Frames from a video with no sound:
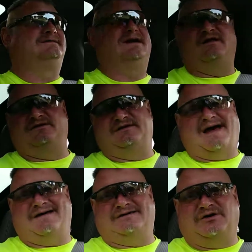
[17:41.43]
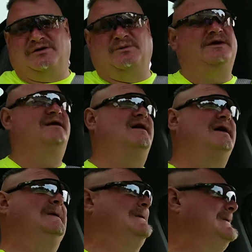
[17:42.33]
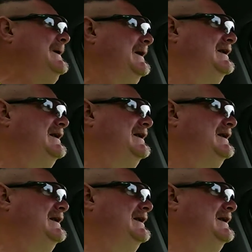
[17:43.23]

let alone how to turn one on.